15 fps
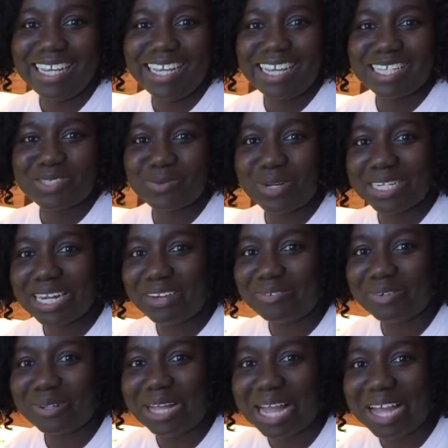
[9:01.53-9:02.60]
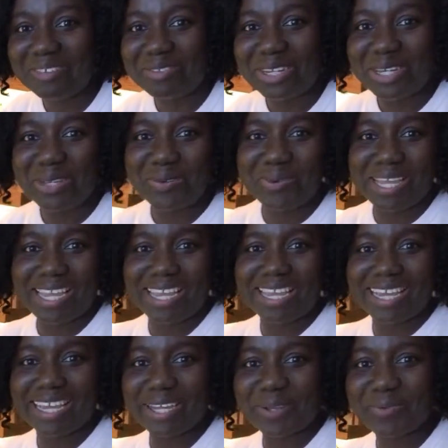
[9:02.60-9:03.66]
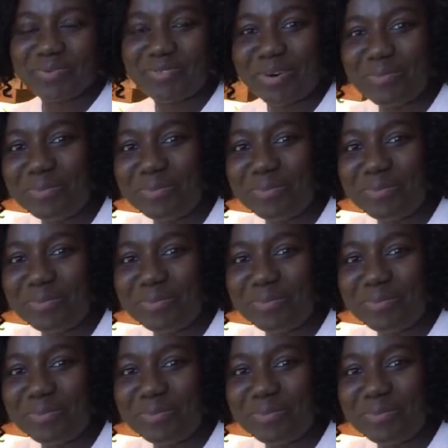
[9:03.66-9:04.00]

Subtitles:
It's wonderful having you here from